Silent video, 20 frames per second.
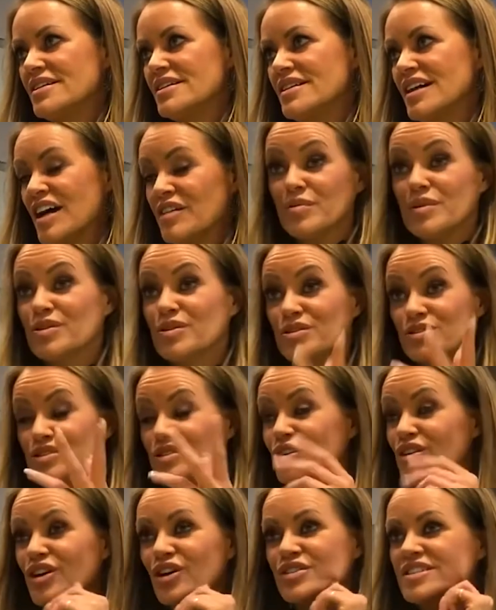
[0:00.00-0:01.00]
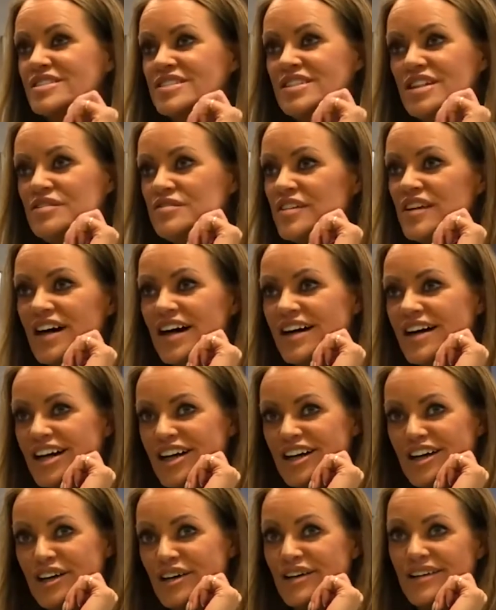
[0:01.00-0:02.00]
I've been also called a
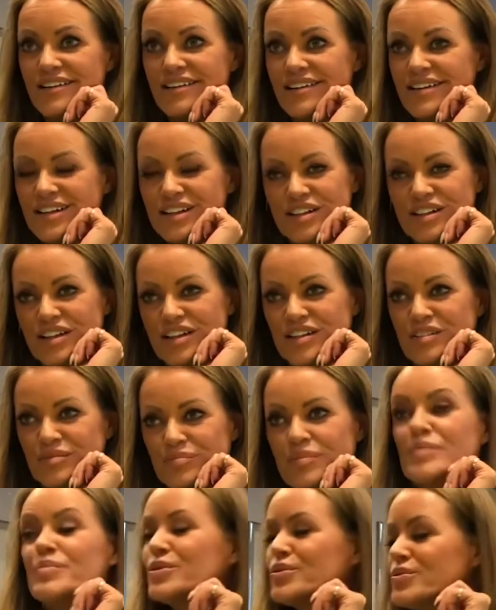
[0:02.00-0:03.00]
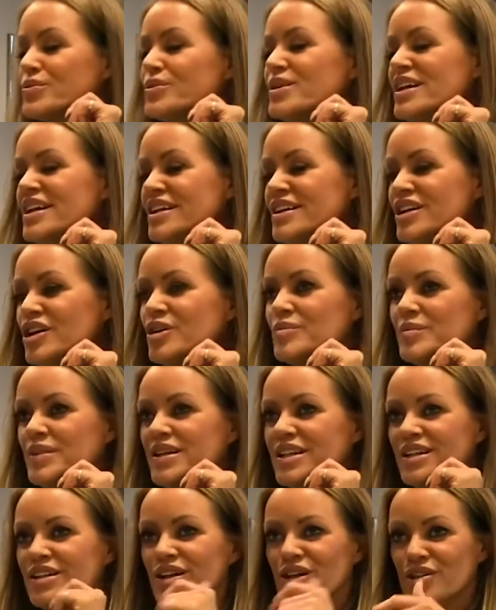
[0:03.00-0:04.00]
diva. People who really know
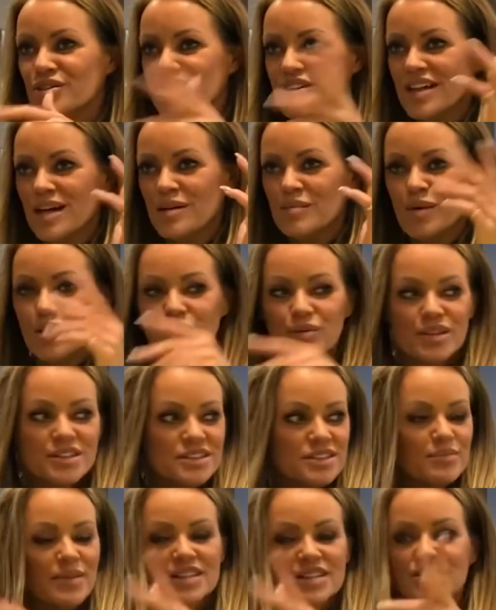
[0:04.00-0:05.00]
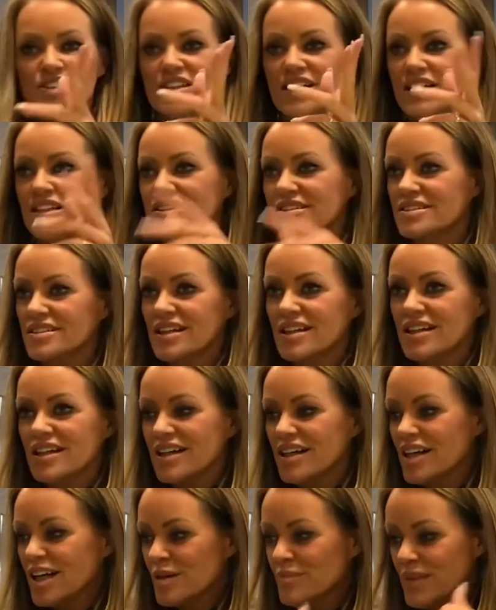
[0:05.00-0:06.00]
me know that I'm always in my jeans
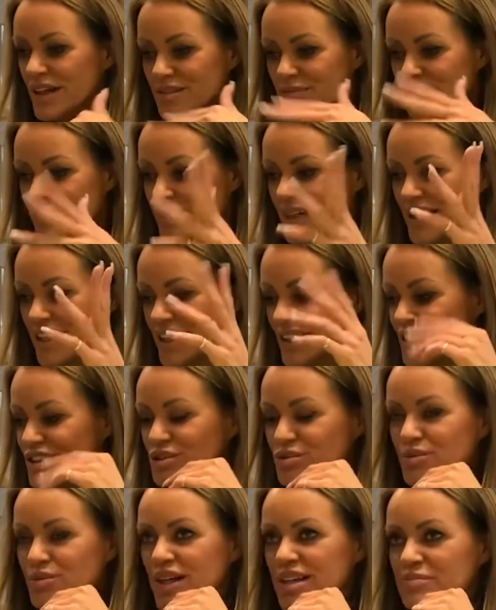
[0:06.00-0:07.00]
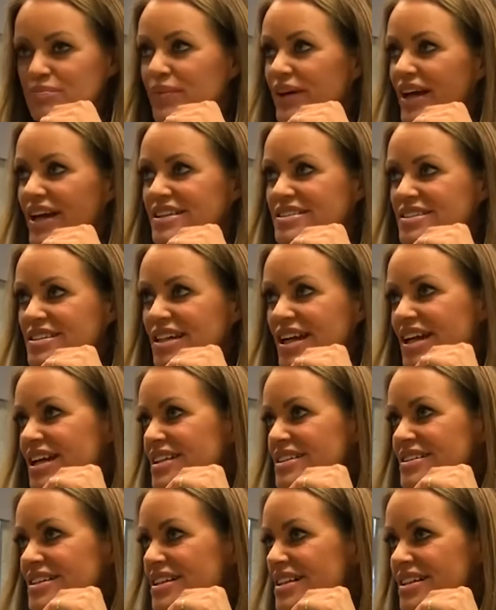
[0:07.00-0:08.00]
and my sweatpants
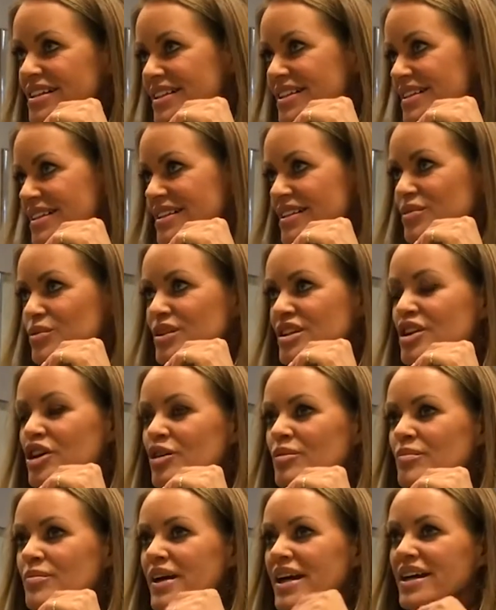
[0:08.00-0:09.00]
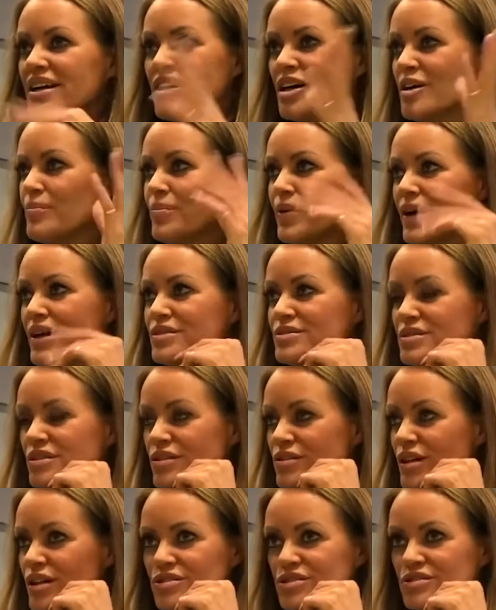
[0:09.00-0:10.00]
and with no makeup. I do the
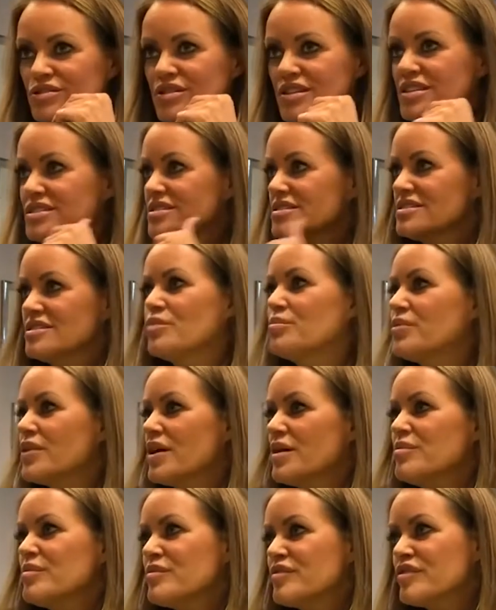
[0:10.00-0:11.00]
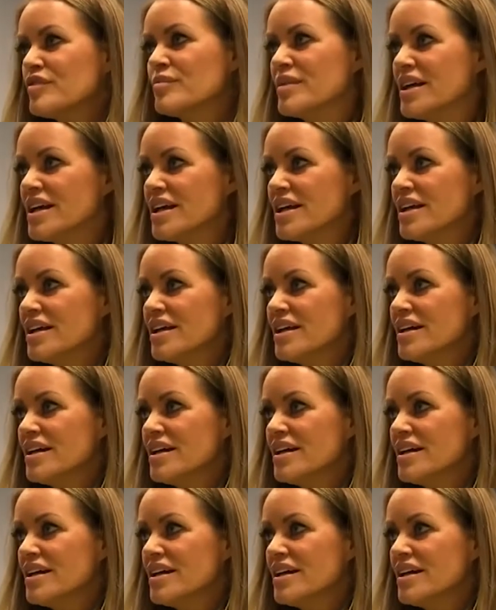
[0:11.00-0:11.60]
groceries. It's no problem for me.